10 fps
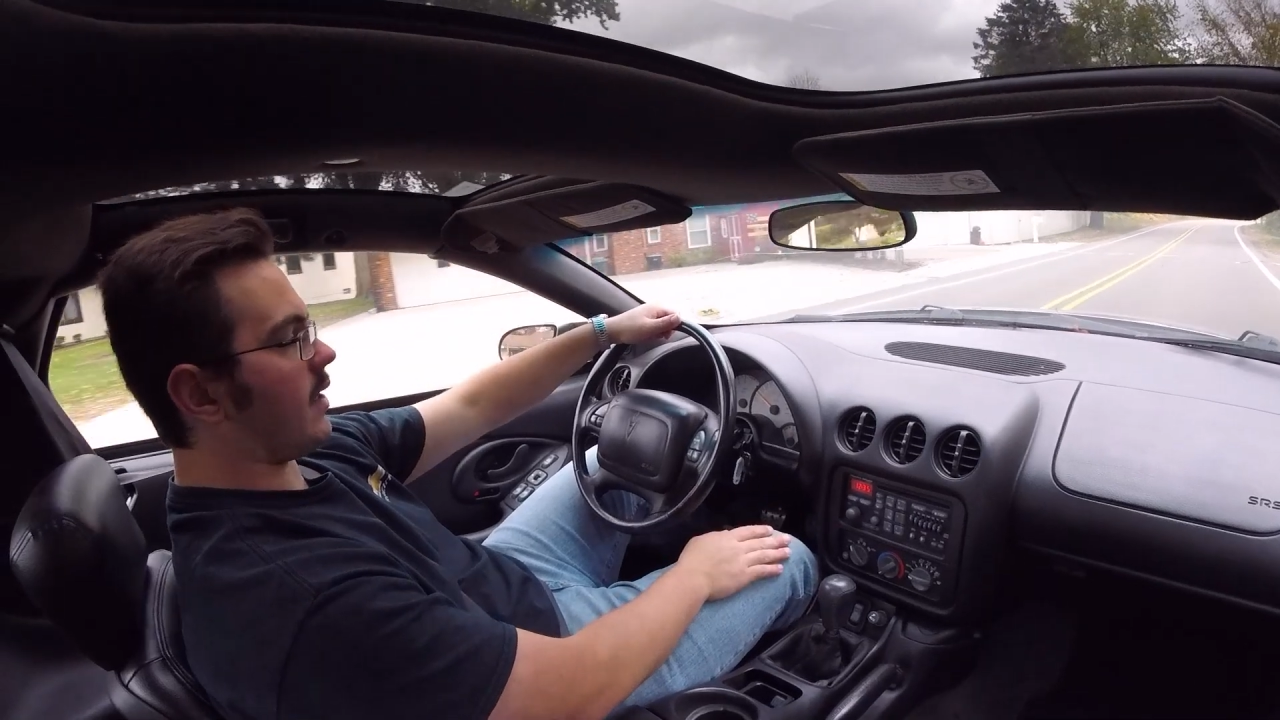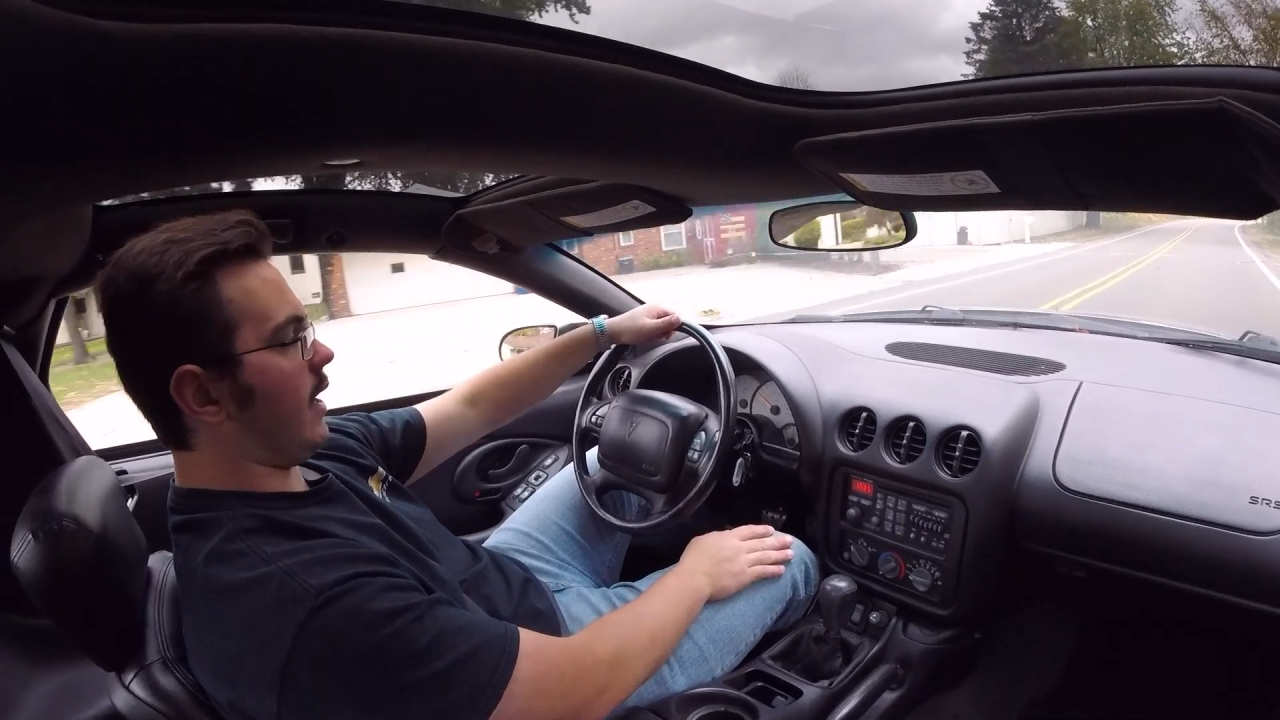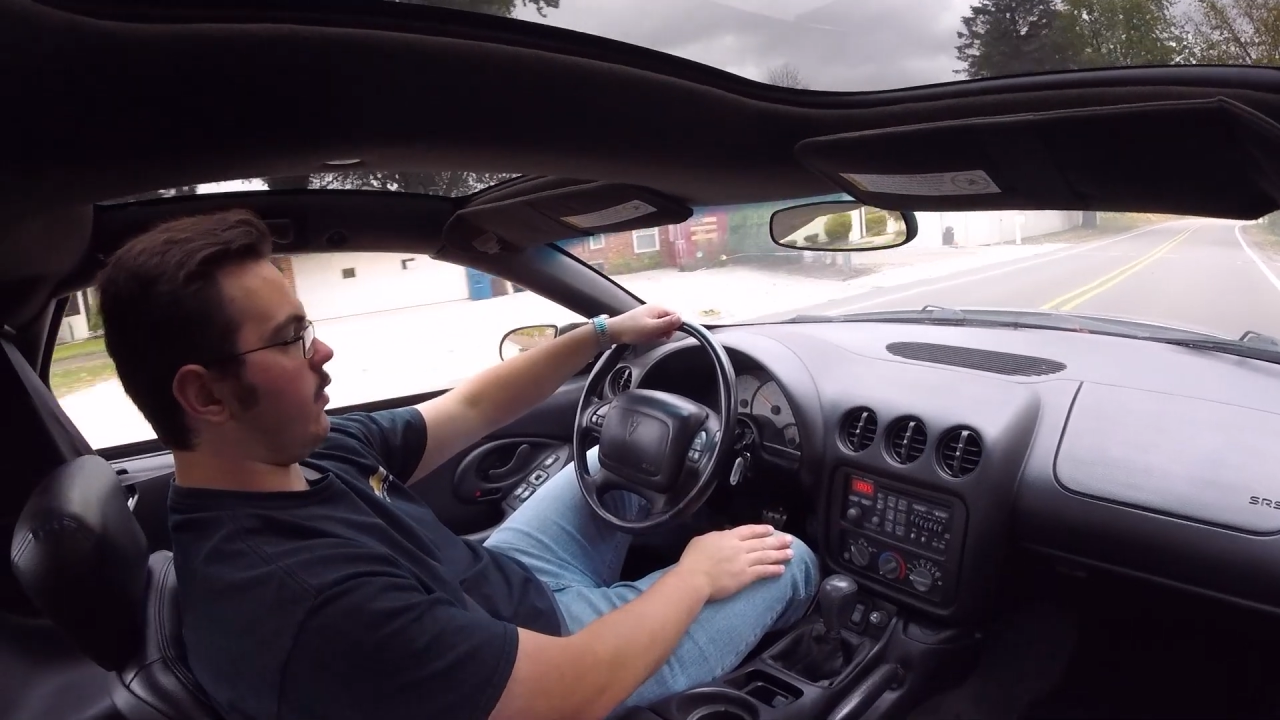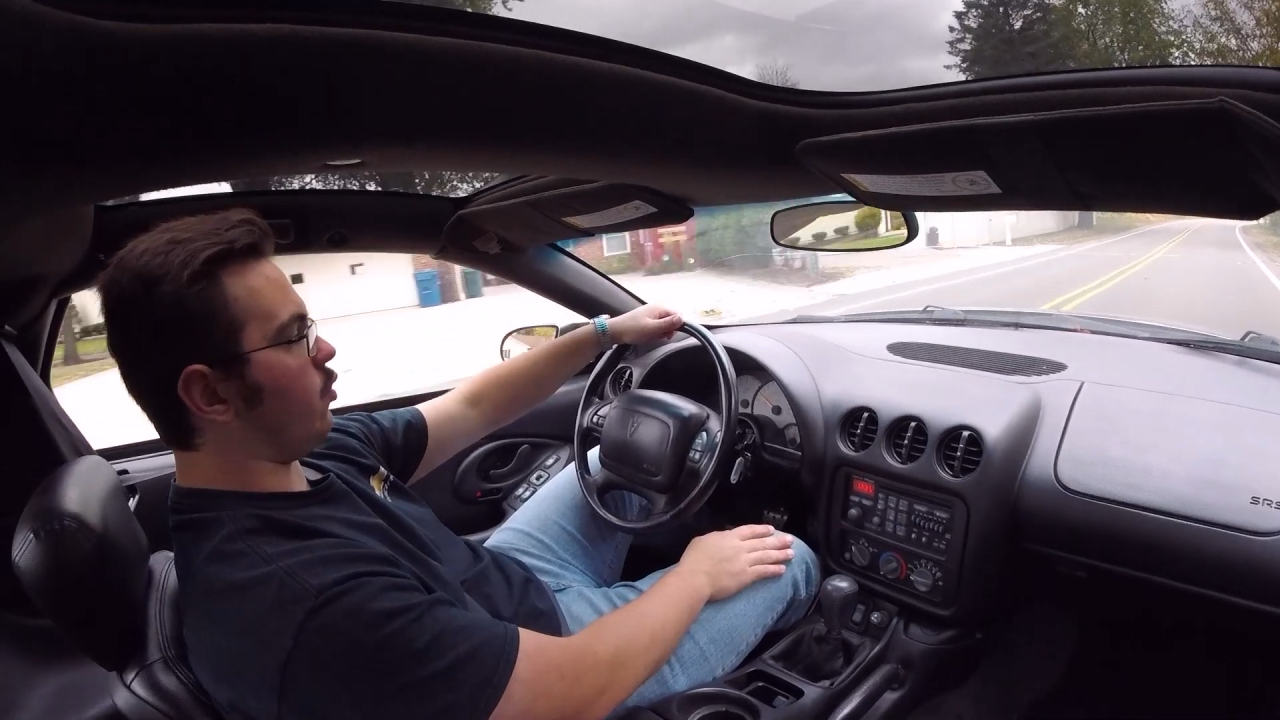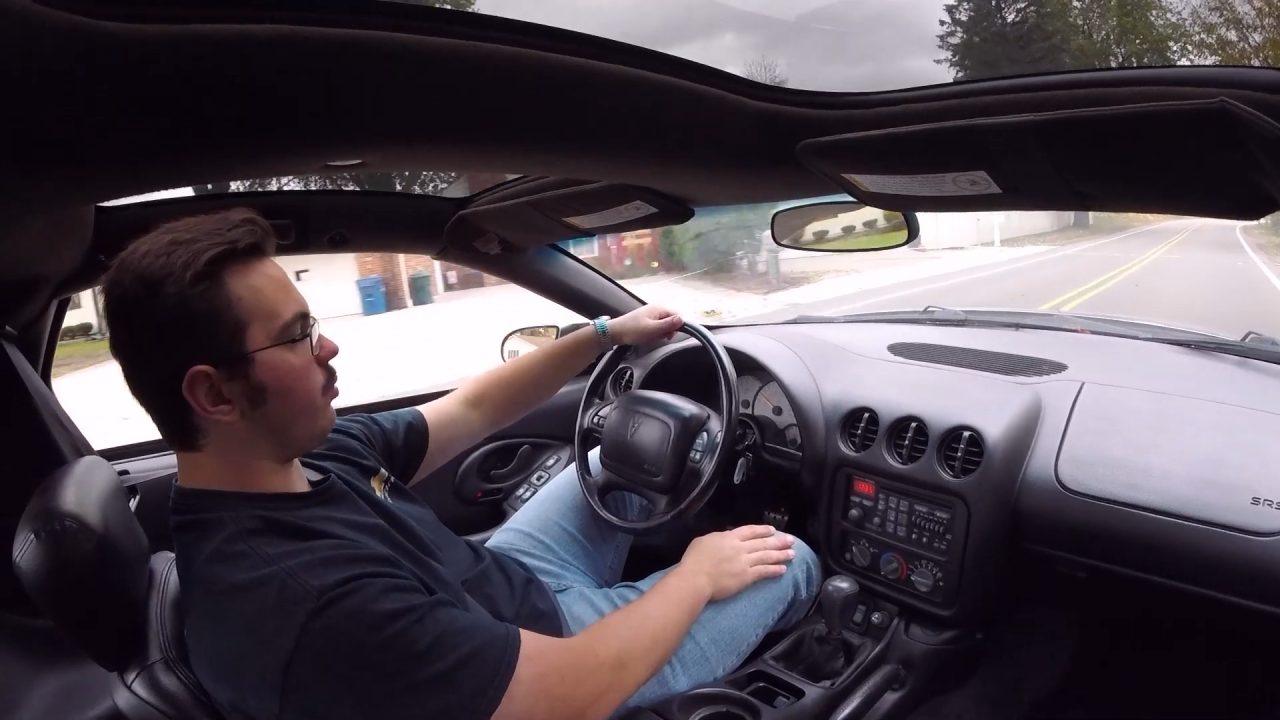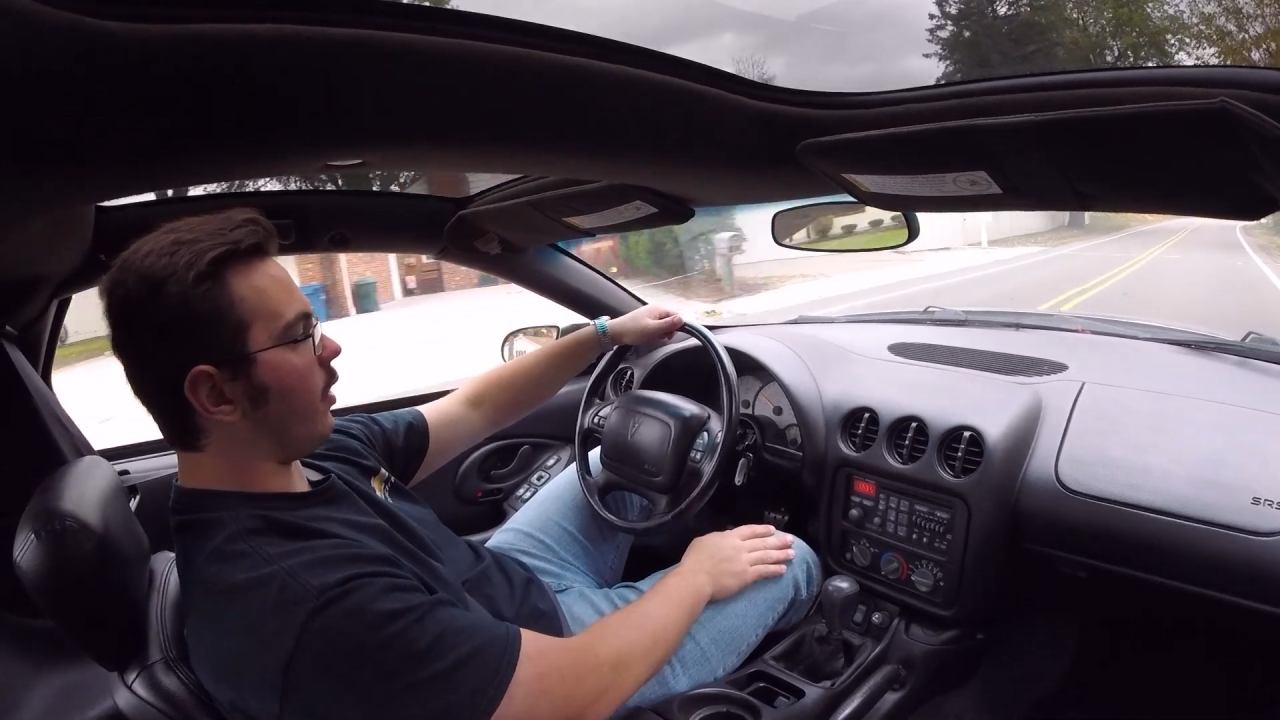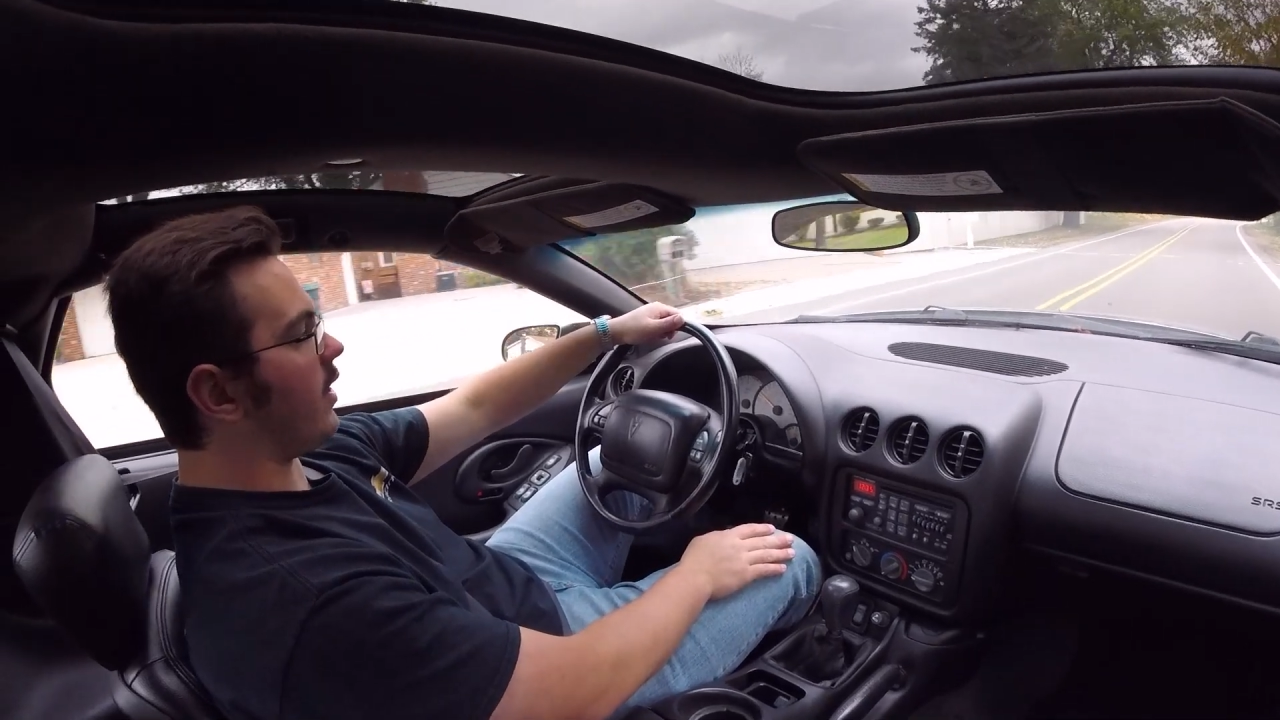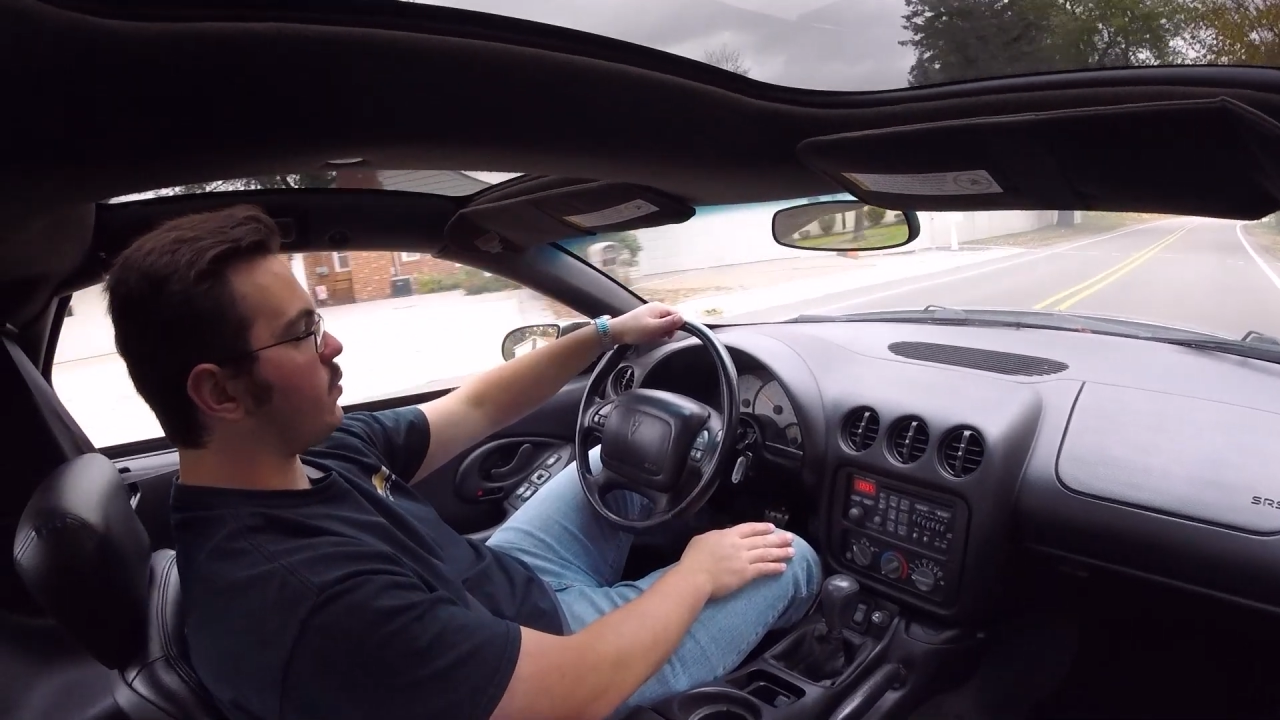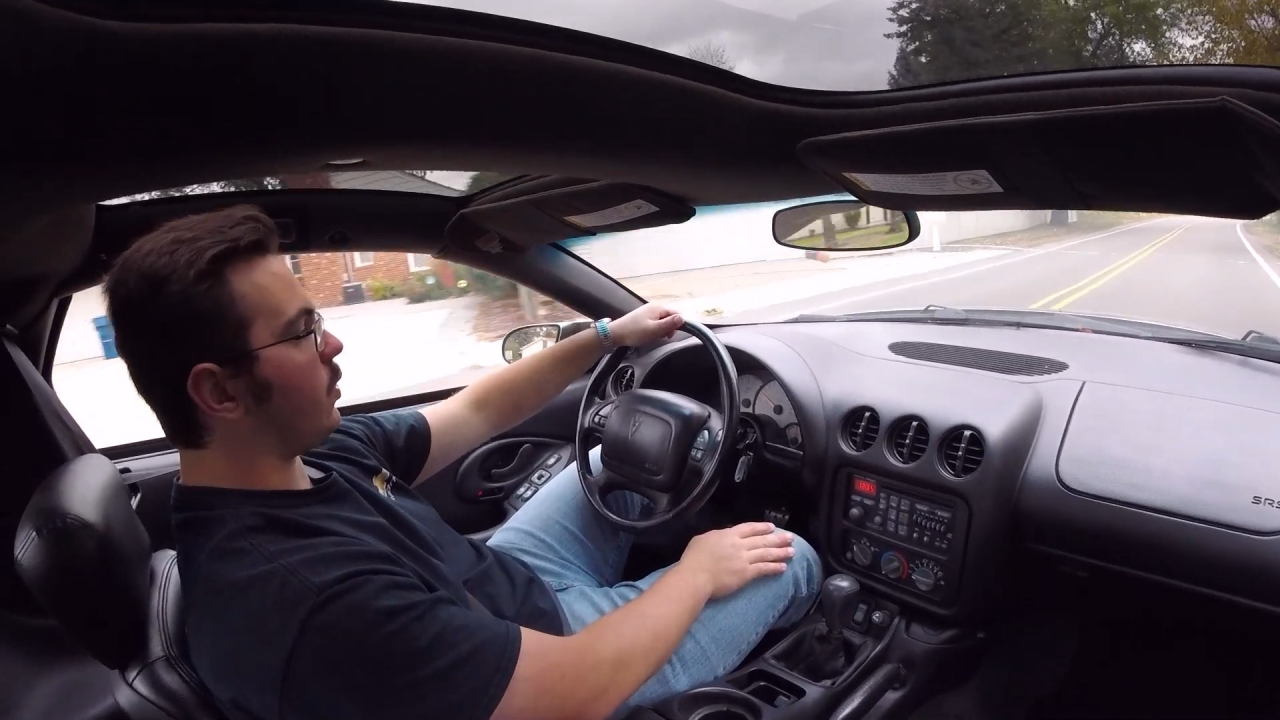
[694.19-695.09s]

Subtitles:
had new brakes